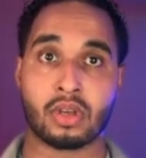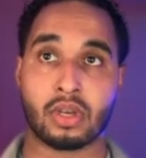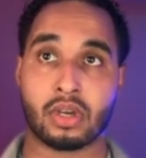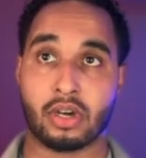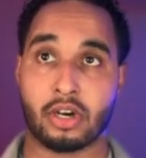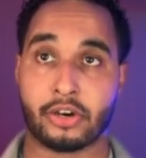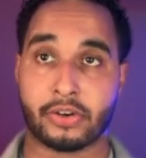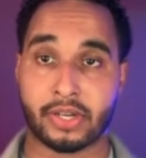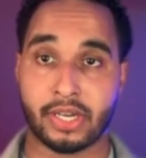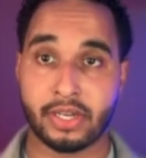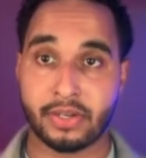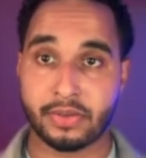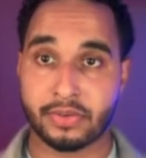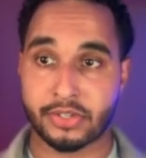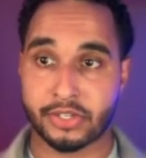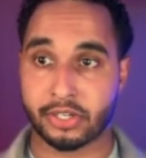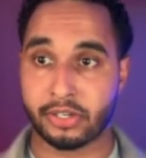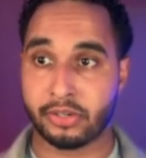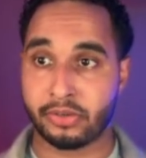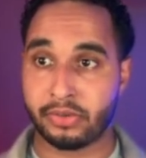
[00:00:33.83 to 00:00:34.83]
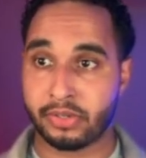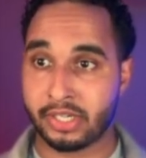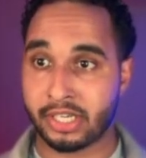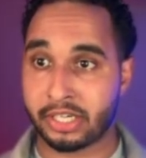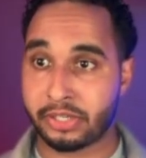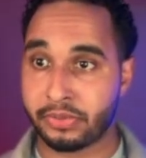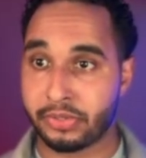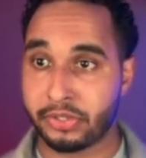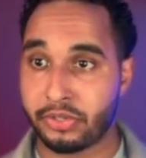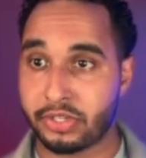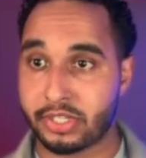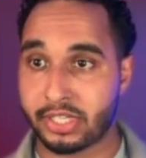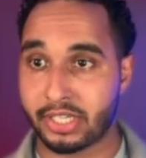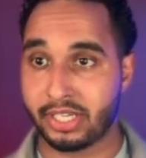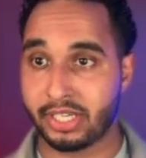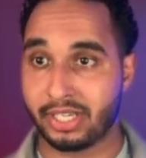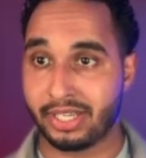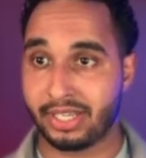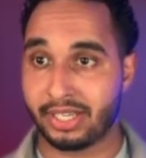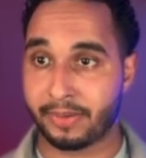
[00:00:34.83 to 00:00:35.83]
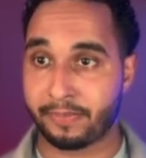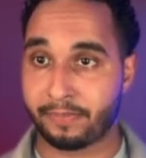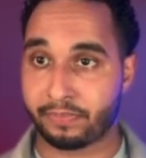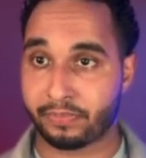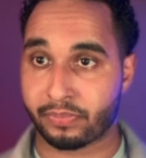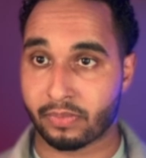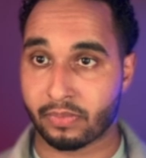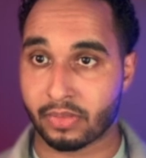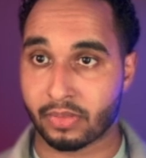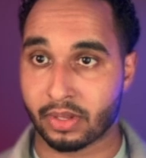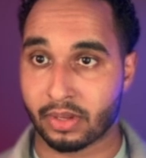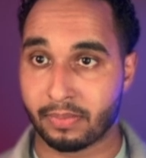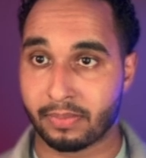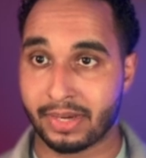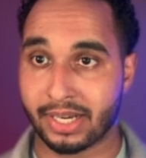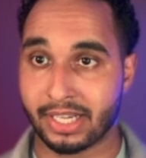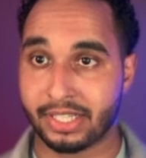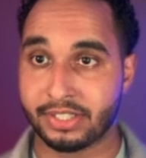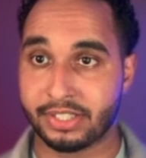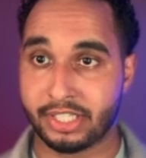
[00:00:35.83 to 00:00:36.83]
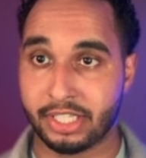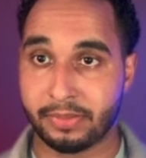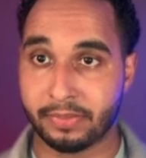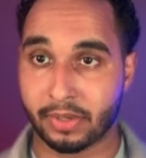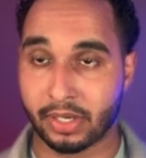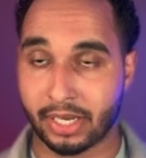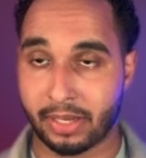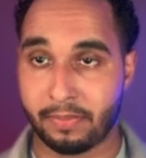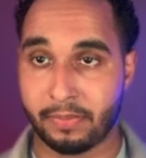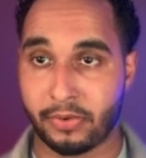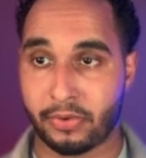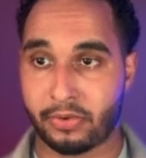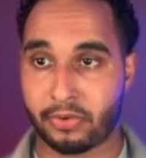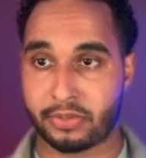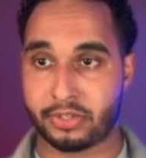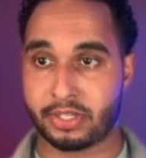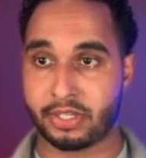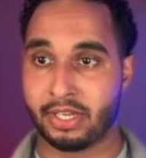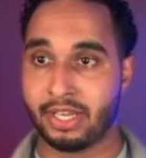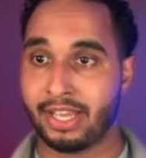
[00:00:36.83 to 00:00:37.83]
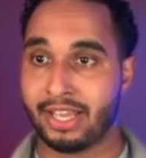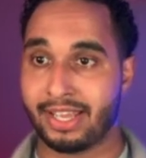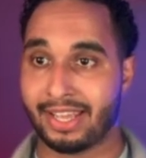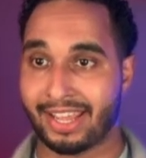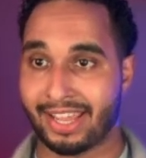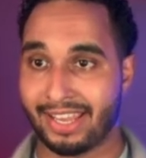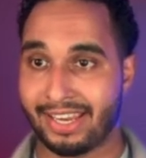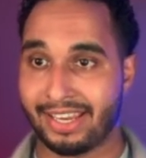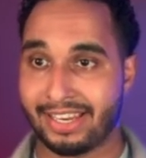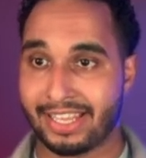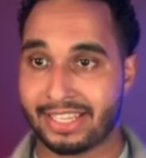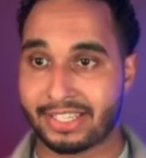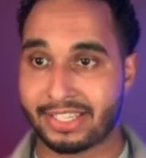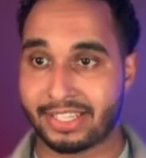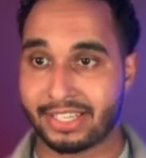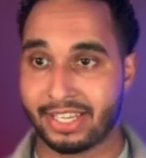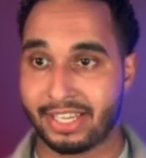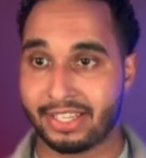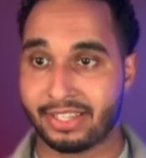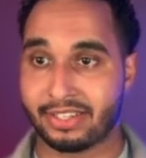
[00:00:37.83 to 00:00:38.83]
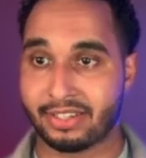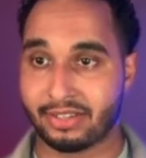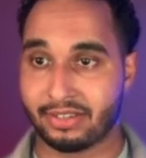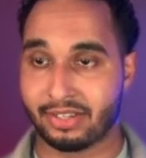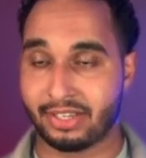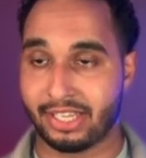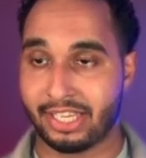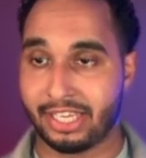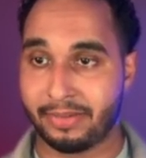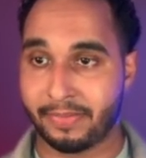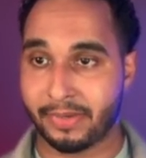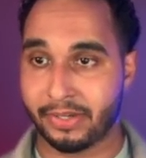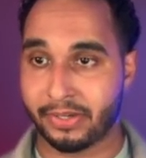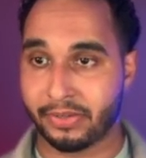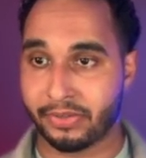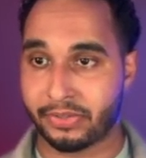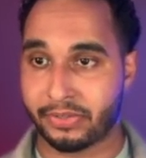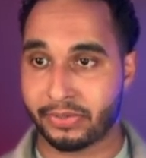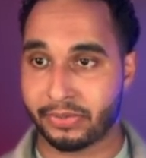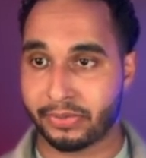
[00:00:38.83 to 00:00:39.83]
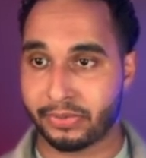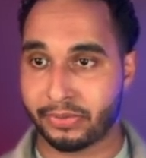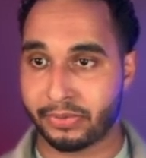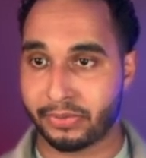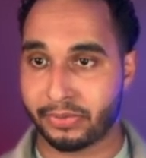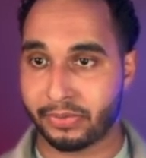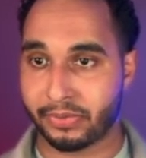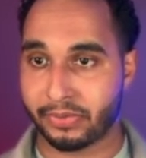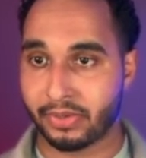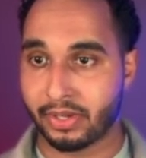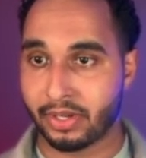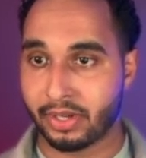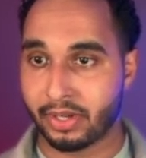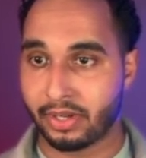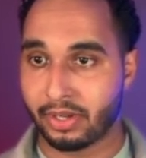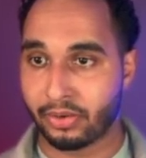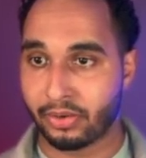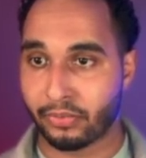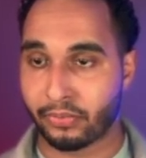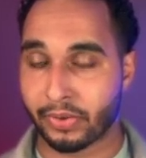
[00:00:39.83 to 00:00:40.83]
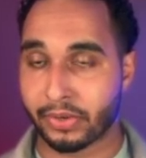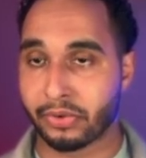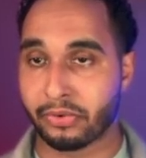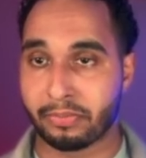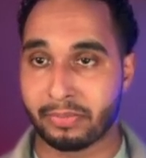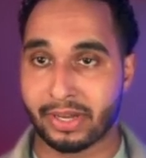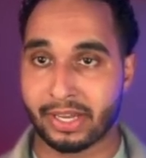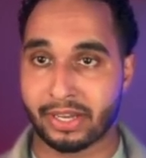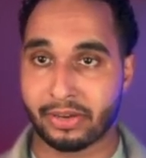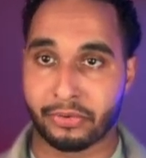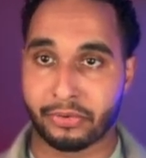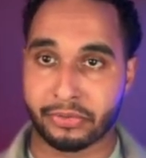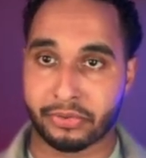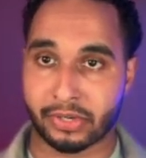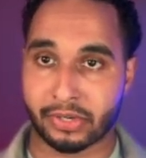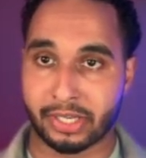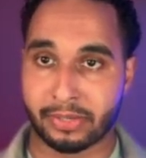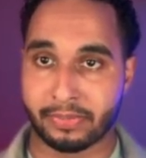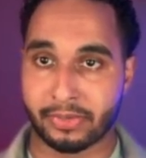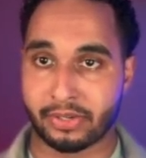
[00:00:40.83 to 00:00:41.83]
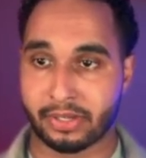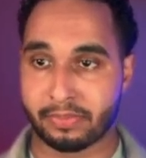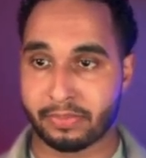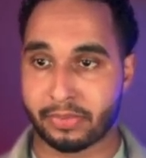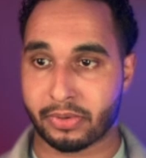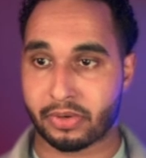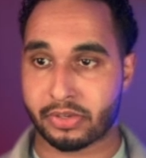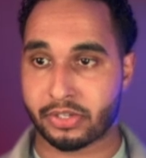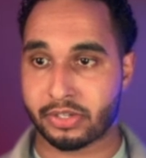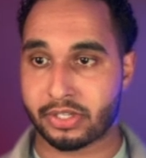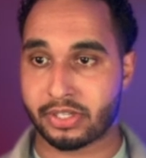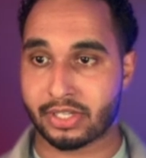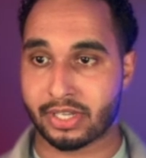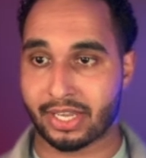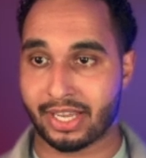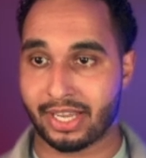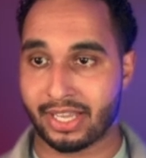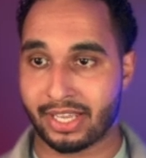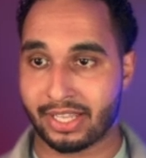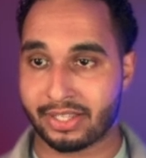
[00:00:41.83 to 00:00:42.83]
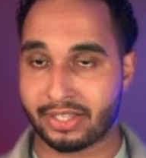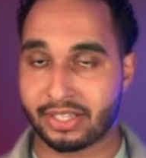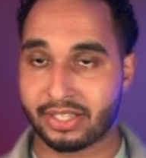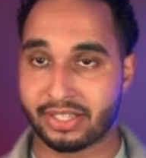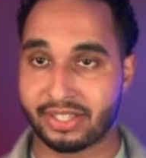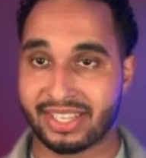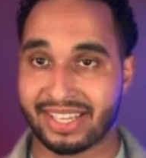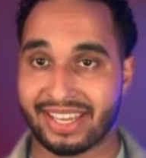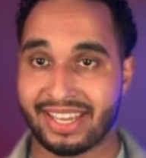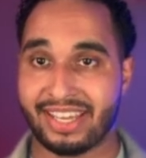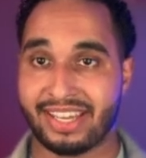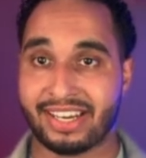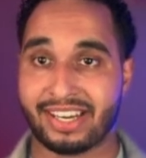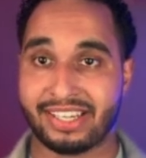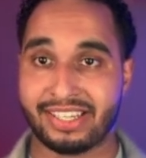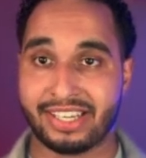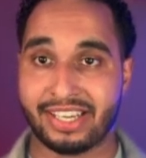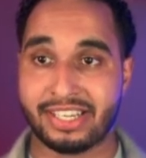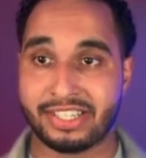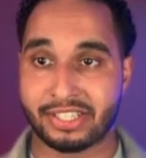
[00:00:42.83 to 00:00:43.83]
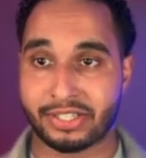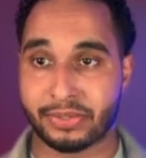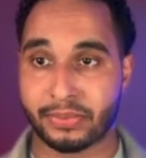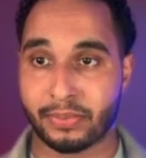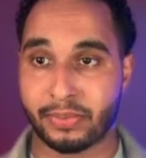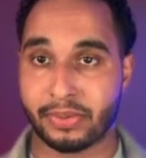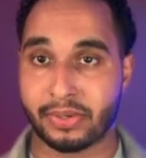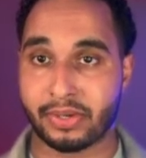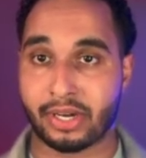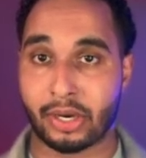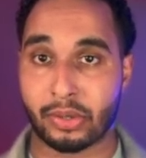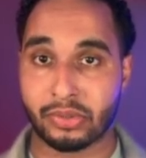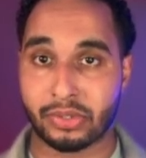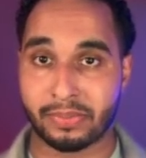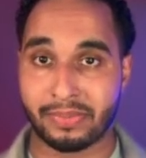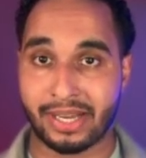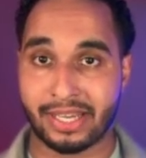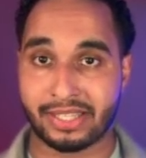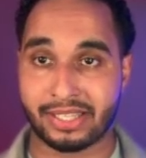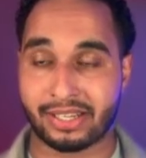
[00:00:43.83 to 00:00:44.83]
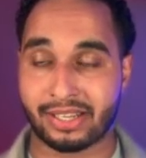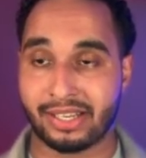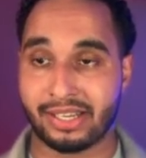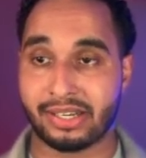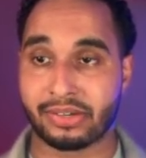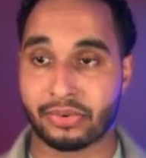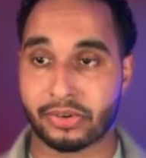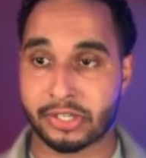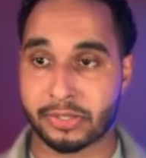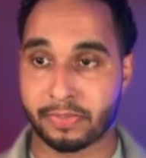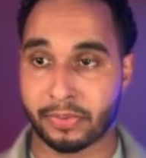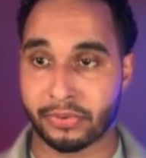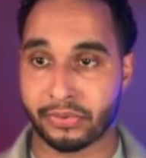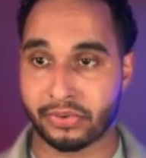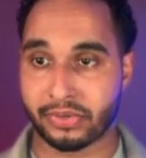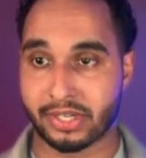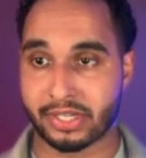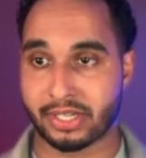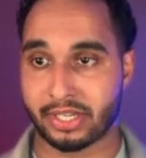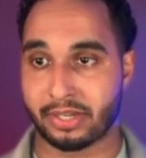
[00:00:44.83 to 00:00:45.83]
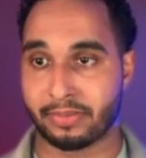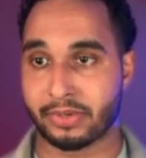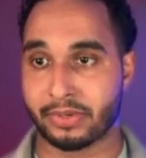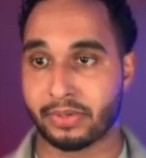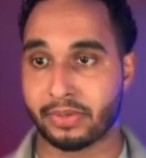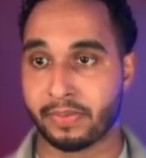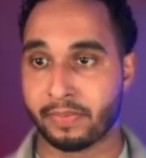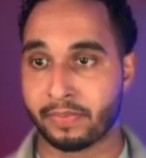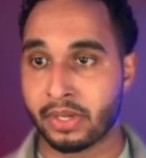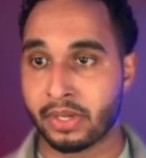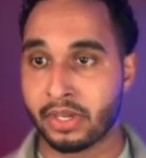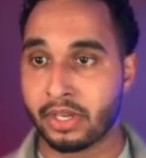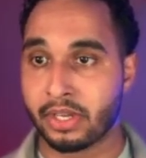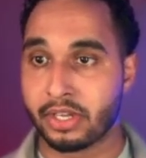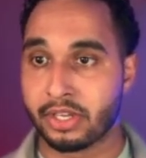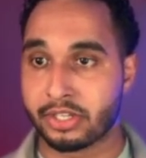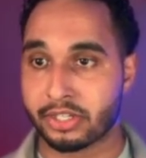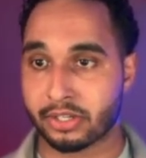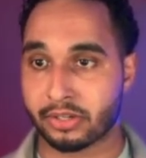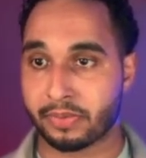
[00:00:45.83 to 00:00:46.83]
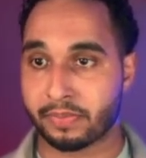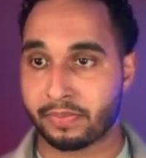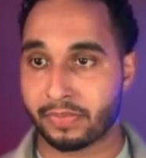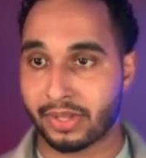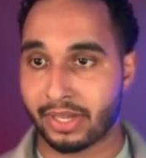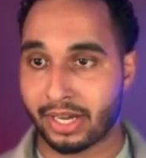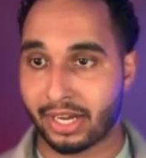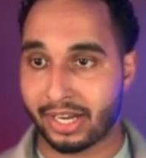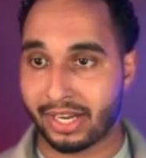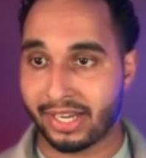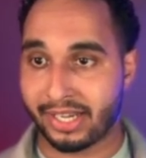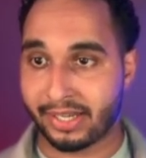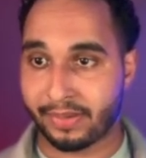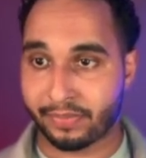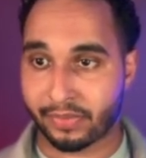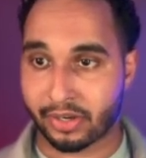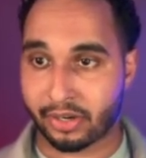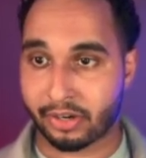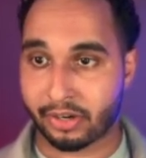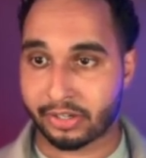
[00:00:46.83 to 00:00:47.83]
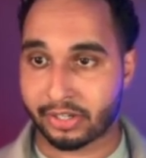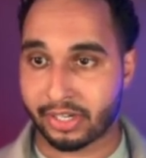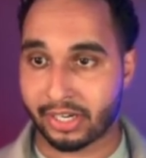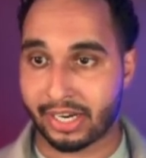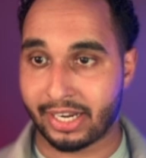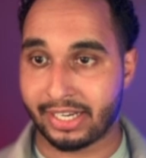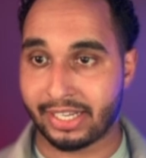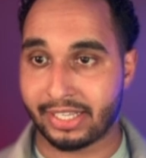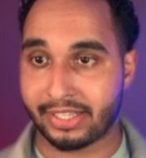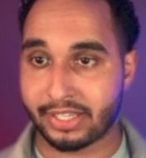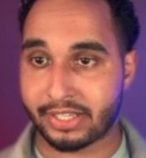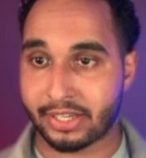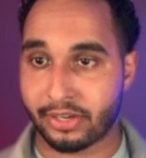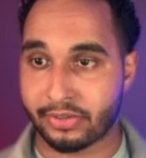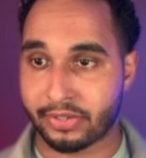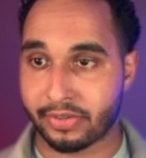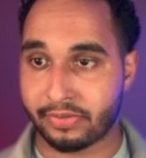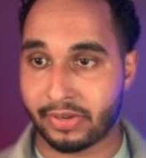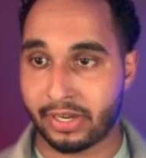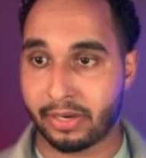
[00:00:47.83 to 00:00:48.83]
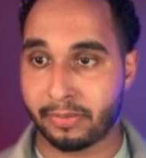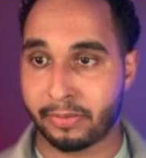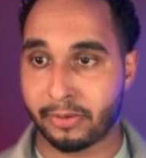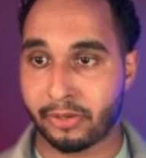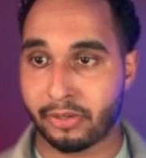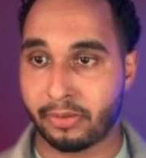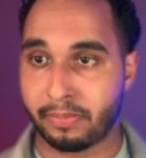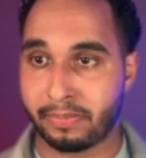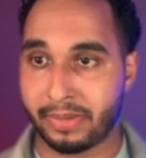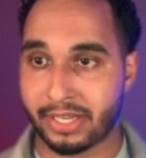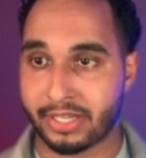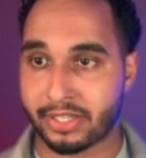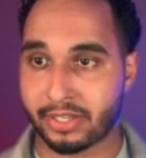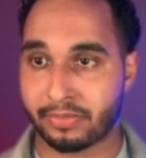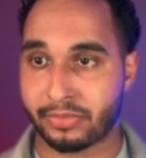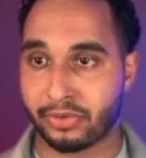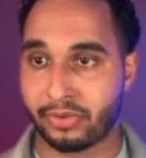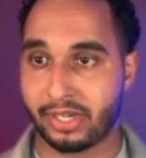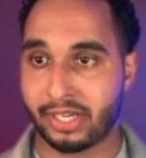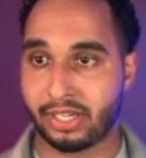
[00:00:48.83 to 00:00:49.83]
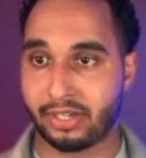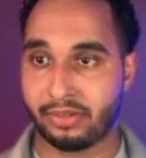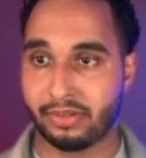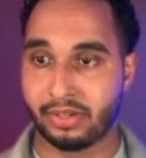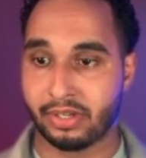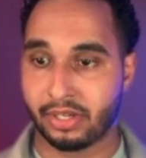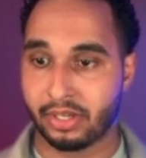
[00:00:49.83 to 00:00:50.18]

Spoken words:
Okay, so now you see my Gmail inbox, and let's send an email to one of my other email inboxes, and the AI agent will automatically respond to this email. So, hi, are there any discounts available? Best Abdullah.